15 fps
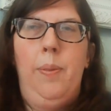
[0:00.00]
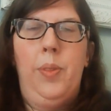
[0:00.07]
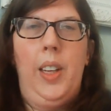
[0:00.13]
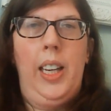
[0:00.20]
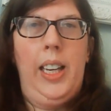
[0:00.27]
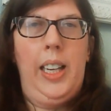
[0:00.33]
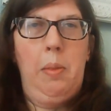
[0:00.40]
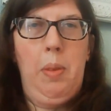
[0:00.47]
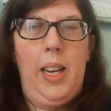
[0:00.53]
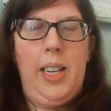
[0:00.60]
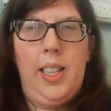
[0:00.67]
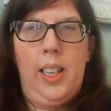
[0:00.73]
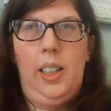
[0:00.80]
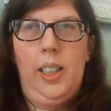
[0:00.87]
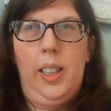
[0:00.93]
He
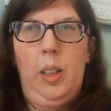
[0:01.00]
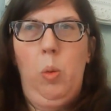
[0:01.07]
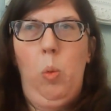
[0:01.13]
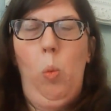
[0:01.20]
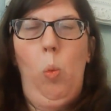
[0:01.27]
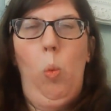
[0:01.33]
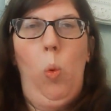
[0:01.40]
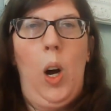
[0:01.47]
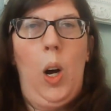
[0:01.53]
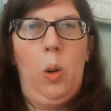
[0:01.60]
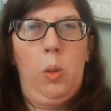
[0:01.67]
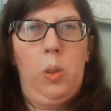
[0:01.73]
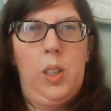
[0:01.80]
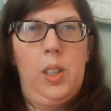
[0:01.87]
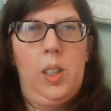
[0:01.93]
basically
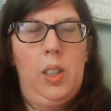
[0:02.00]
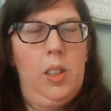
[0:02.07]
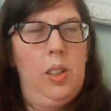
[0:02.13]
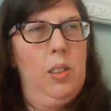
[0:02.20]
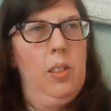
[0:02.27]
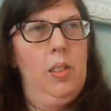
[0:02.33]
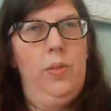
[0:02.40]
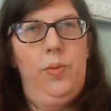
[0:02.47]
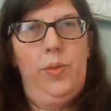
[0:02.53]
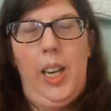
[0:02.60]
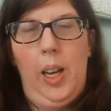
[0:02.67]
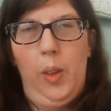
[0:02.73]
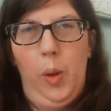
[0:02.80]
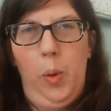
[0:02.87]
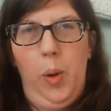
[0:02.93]
walks
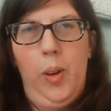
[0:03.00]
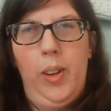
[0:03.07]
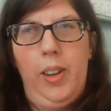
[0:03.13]
down the road.